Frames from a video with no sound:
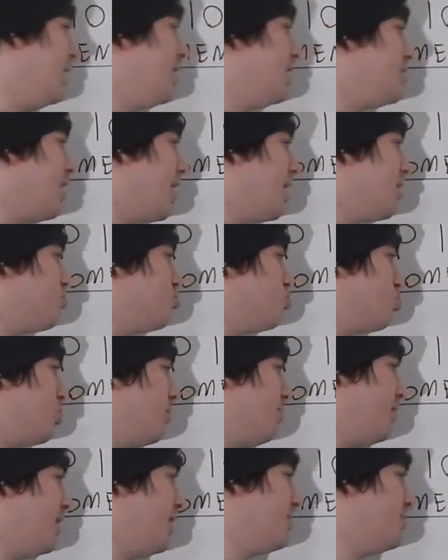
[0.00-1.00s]
Donald
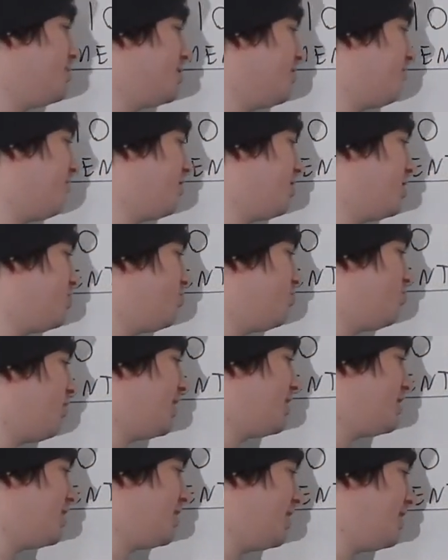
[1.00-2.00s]
Trump becomes the first
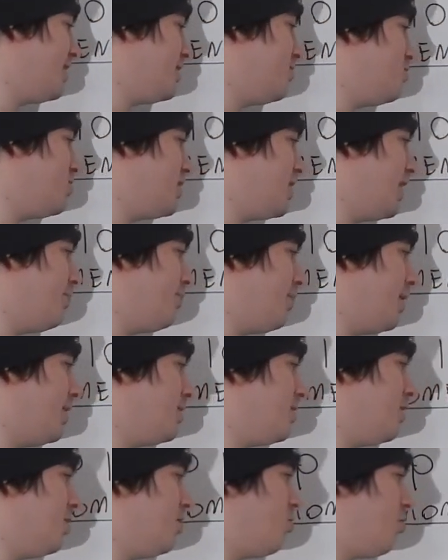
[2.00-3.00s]
president to step
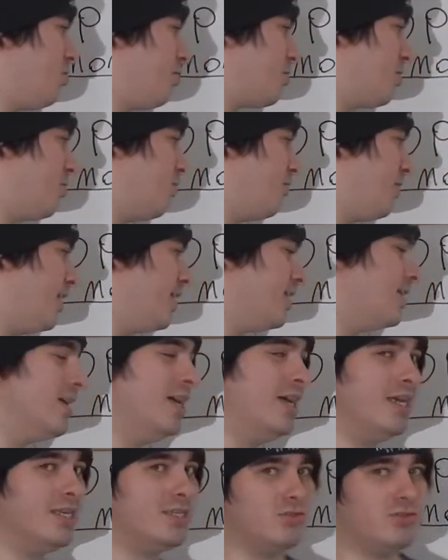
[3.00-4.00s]
into North Korea.
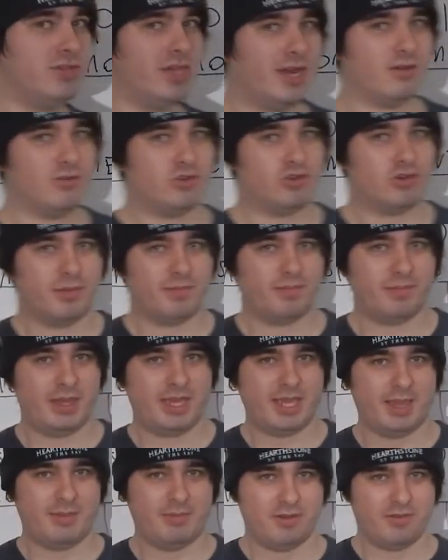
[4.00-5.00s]
So Donald Trump
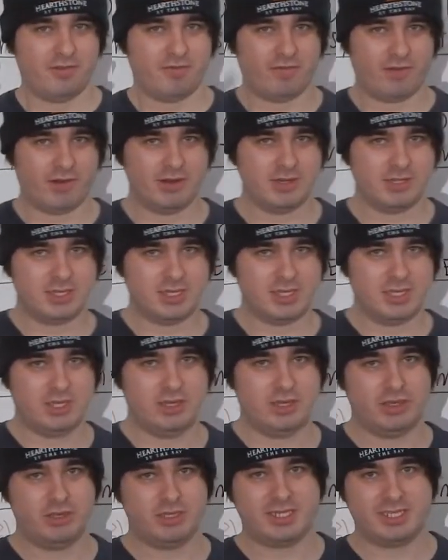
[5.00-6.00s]
became the first
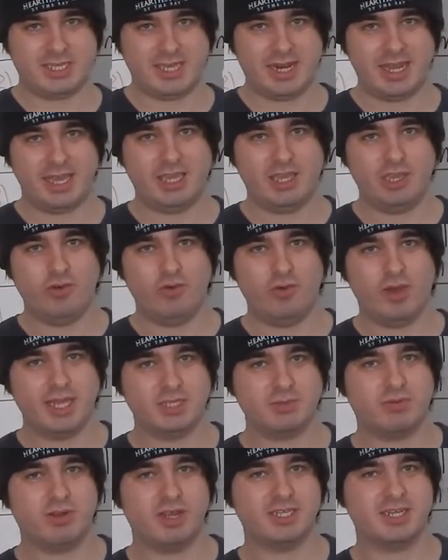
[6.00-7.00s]
sitting
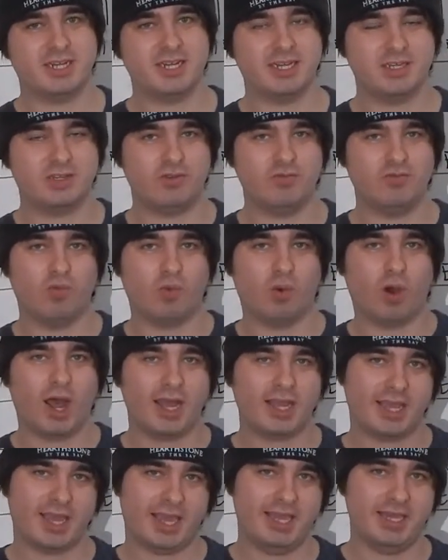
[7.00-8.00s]
U.S. president to
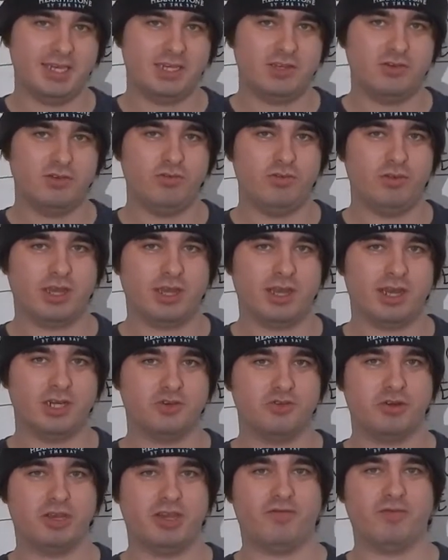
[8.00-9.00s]
walk into the
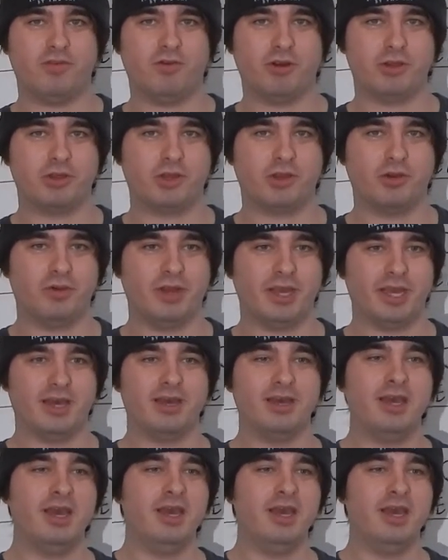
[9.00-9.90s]
country of North Korea.